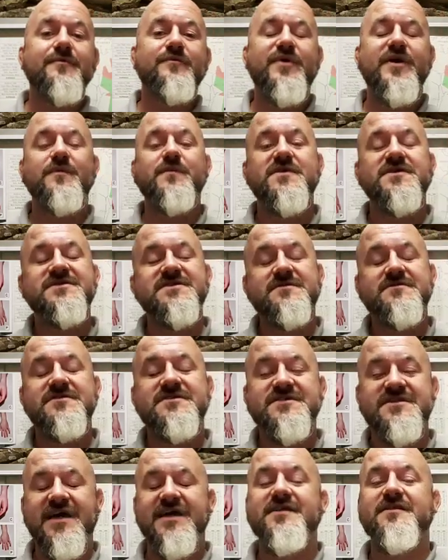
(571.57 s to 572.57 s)
People seem
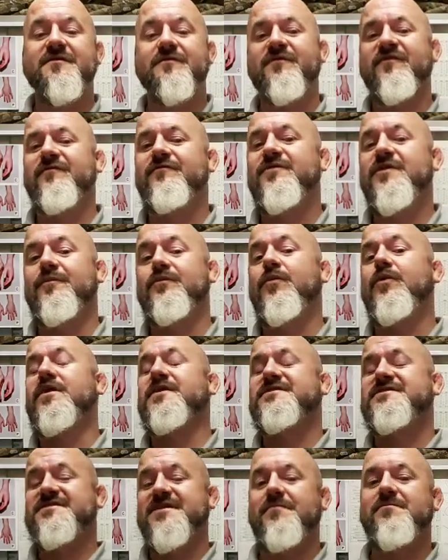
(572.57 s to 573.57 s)
to take the the
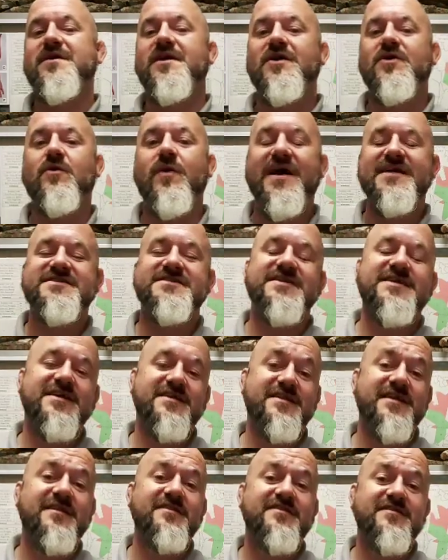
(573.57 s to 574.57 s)
word semi-aquatic
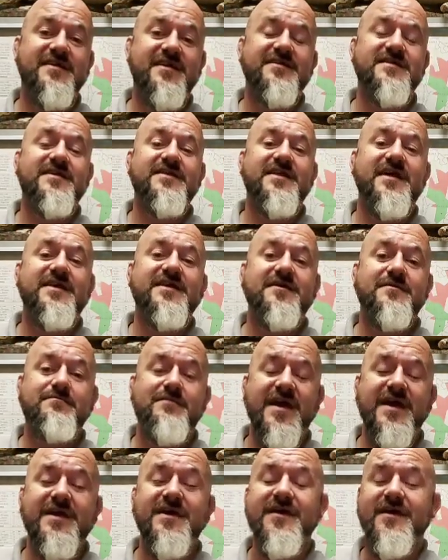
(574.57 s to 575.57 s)
and then think that they can
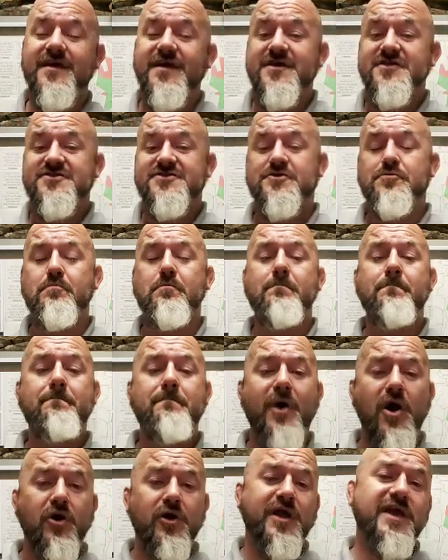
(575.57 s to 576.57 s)
make some
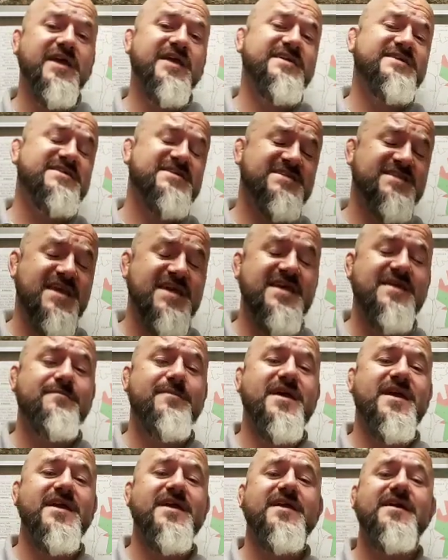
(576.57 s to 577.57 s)
boggy,
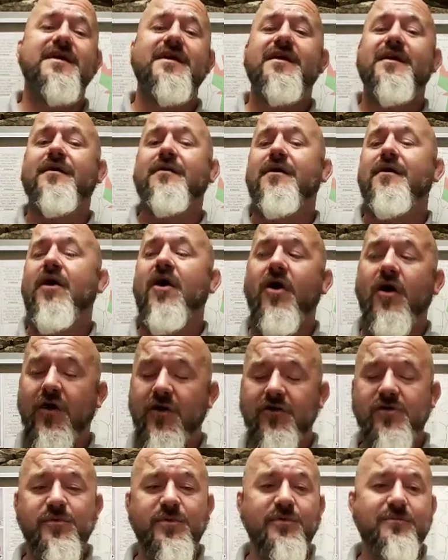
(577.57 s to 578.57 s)
steamy,
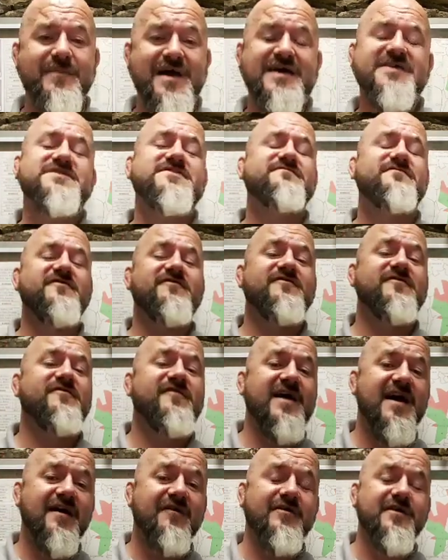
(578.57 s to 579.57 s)
horrible mess of a
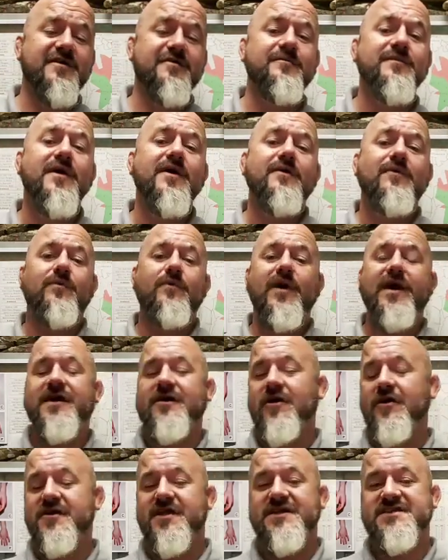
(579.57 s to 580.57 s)
vivarium where
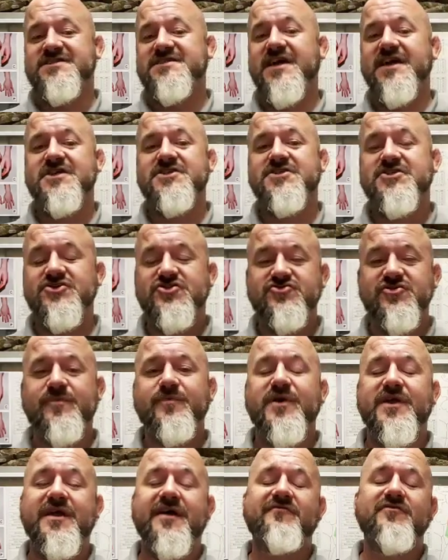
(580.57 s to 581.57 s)
condensation is
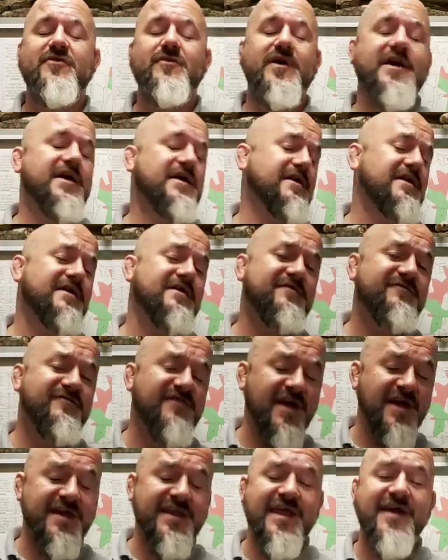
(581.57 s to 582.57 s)
dripping everywhere. In
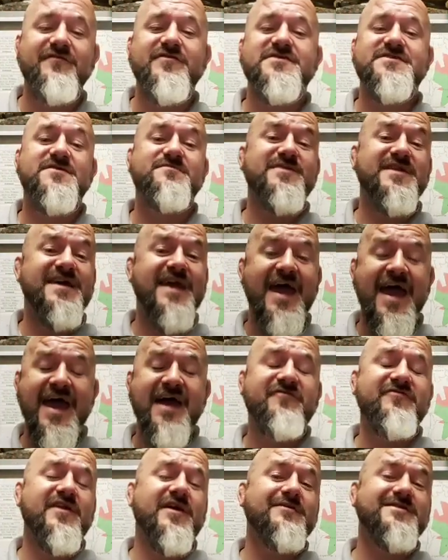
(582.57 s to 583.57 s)
inevitably,
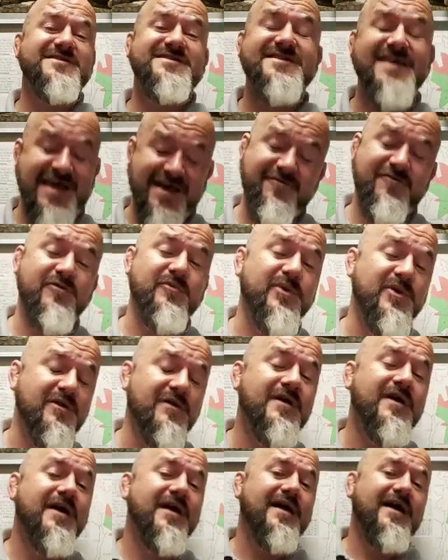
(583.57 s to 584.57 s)
airflow is terrible.